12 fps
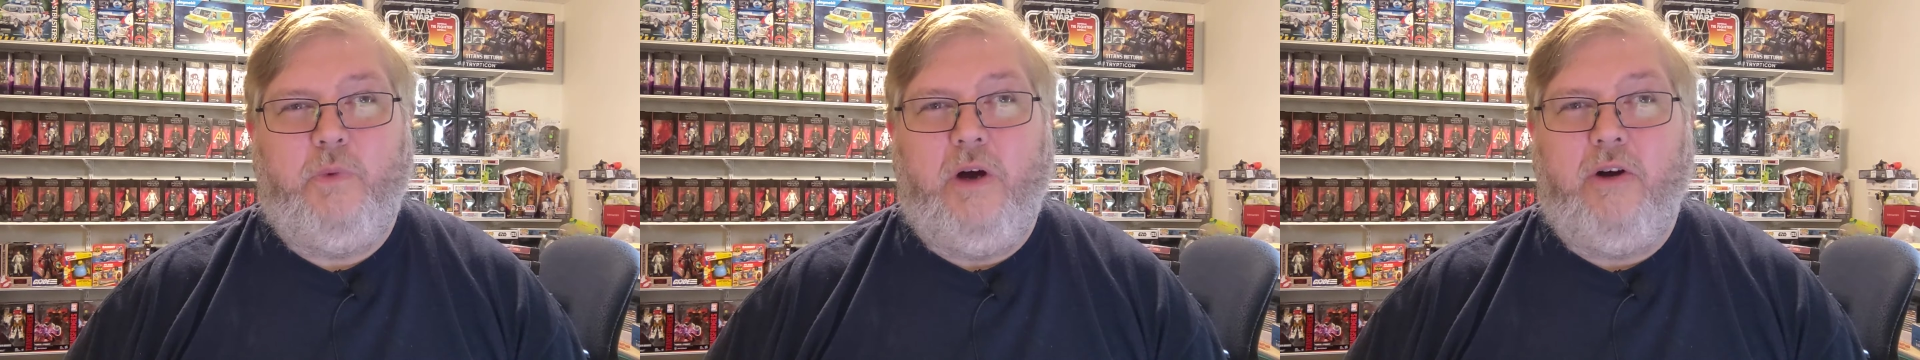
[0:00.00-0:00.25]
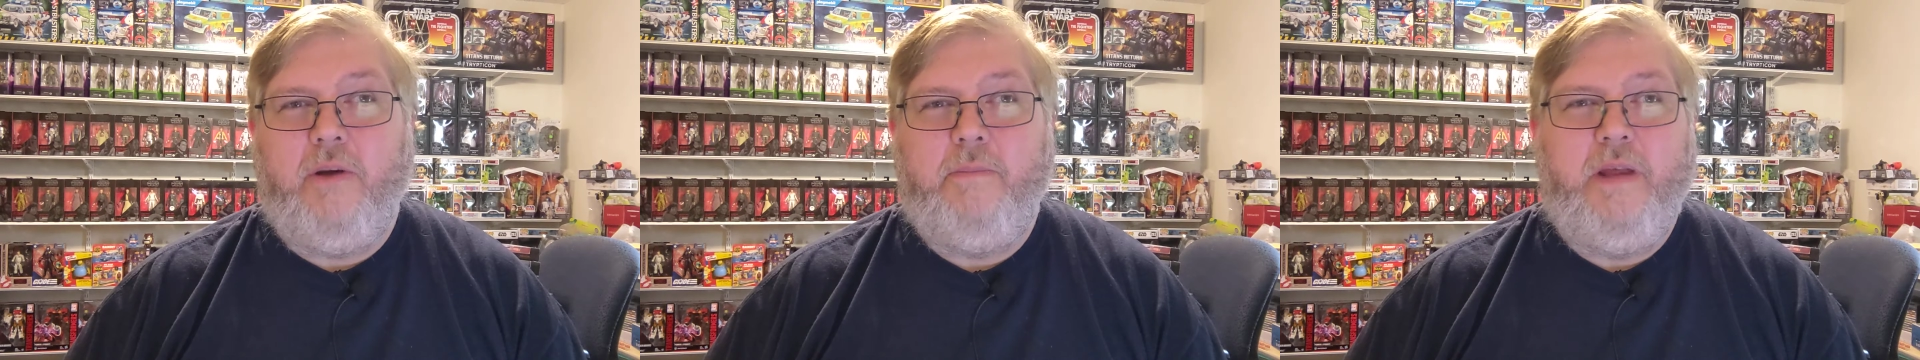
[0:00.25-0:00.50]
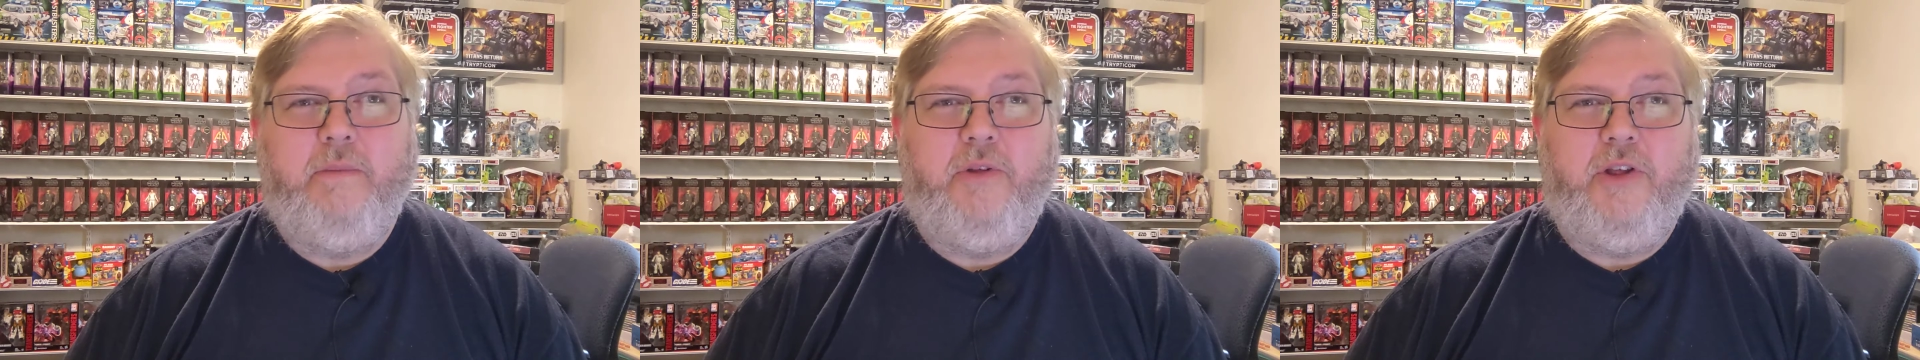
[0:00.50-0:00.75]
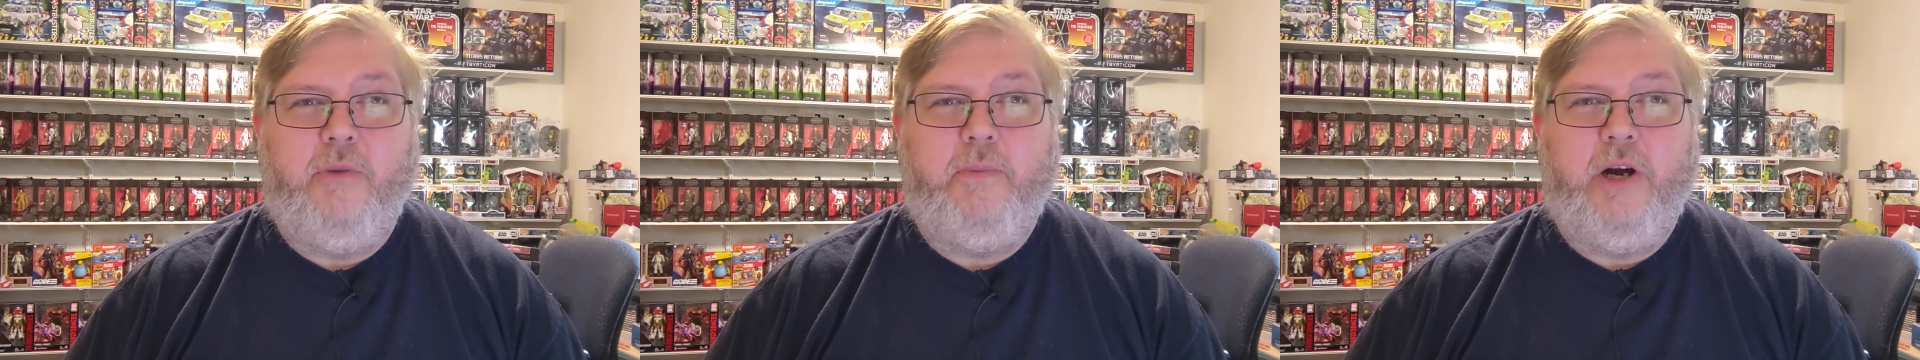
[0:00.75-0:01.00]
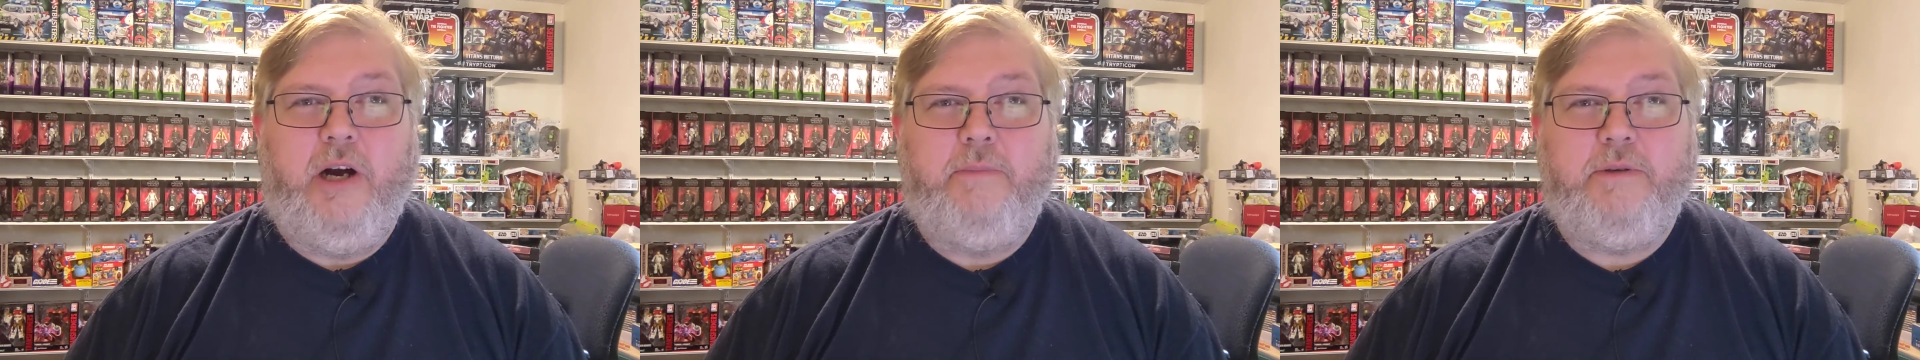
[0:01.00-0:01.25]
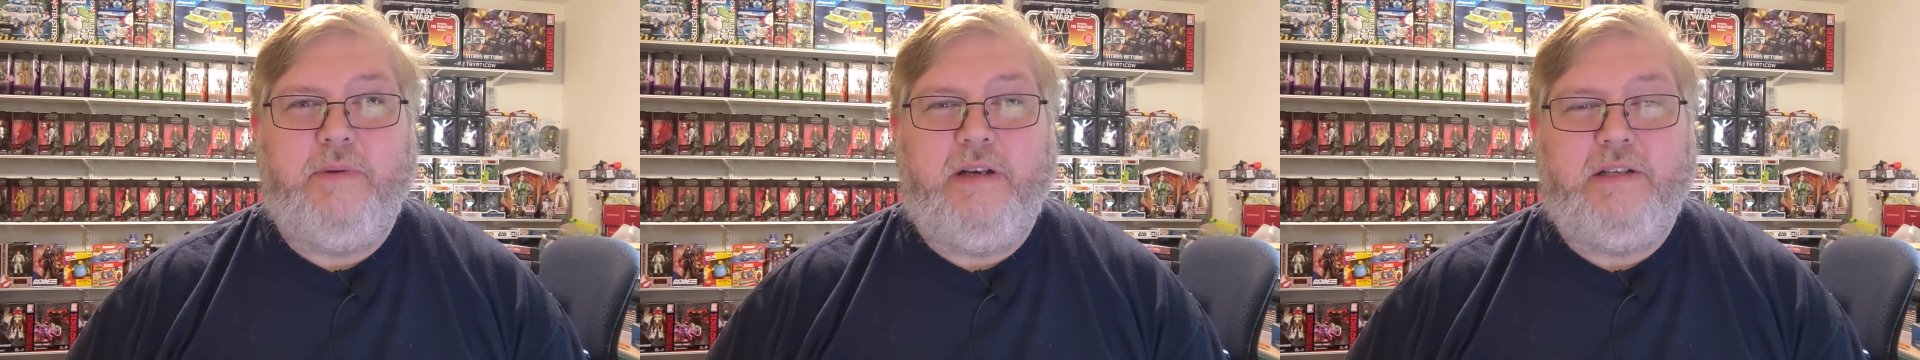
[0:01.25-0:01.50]
welcome them with open
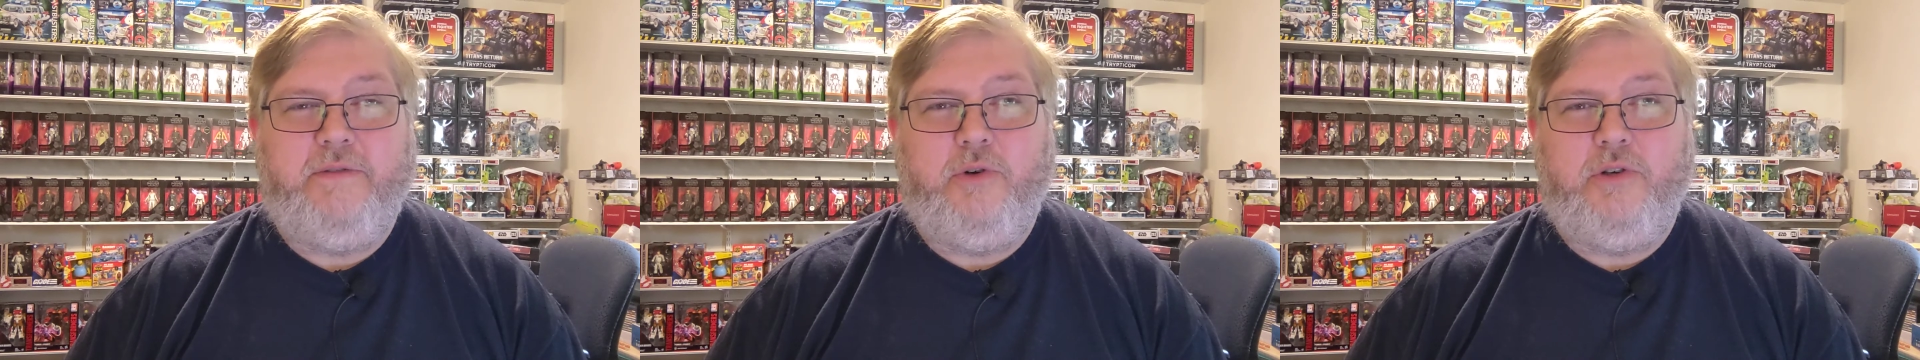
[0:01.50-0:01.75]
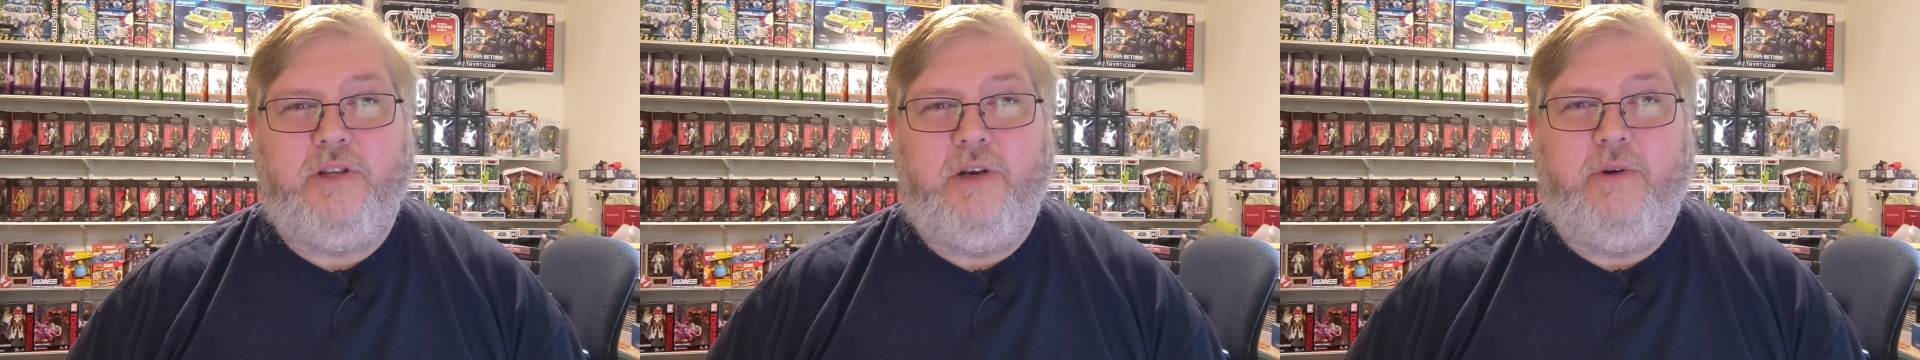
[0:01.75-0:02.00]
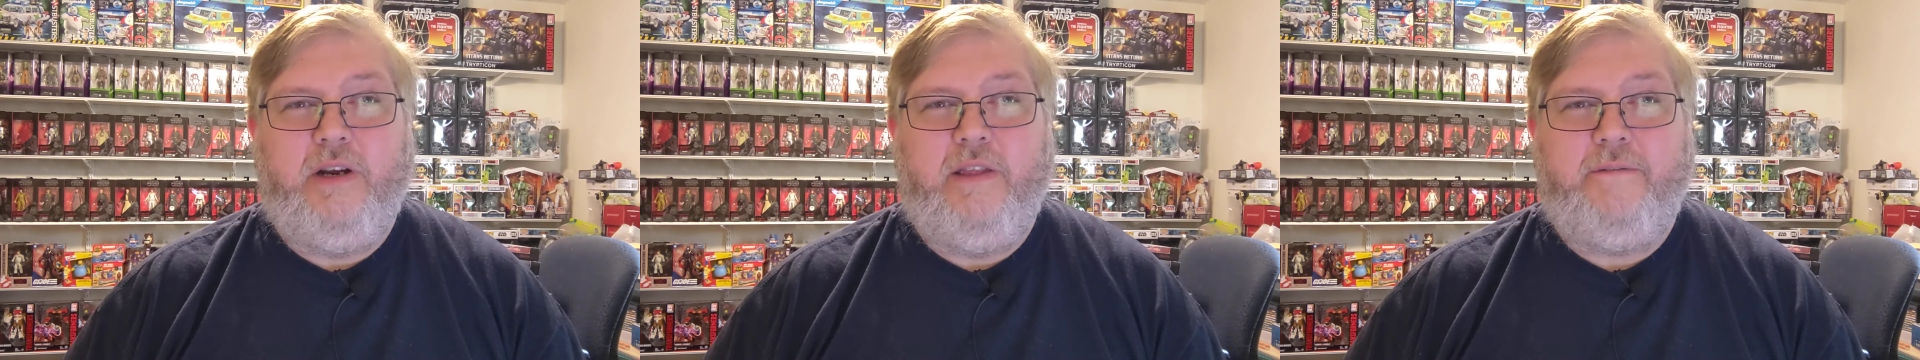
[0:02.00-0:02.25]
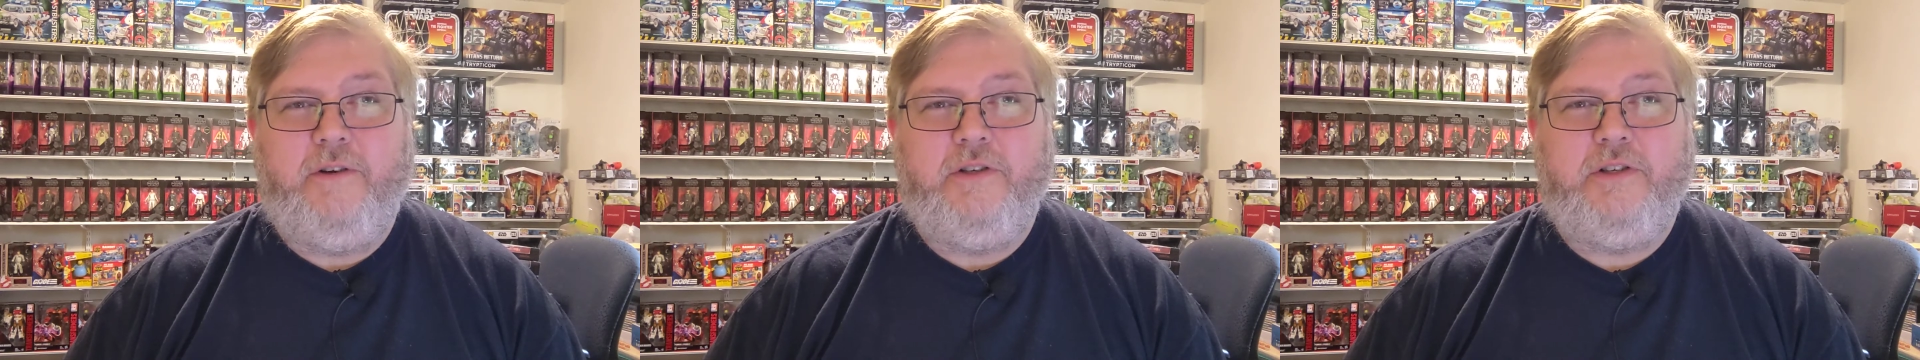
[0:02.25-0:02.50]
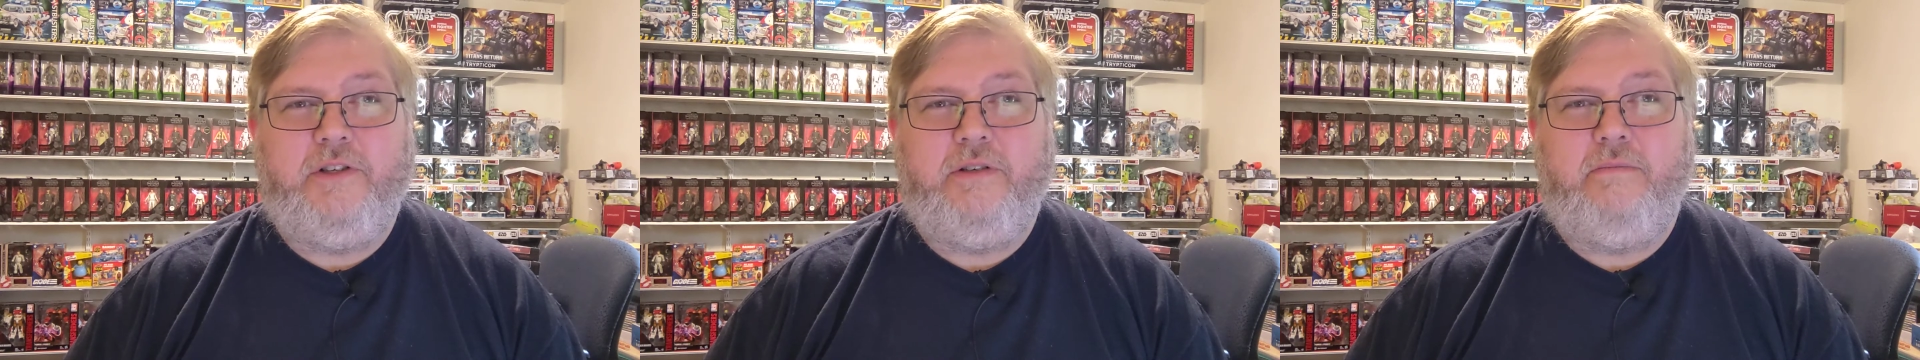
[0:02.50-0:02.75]
arms because, of course, they're one of the first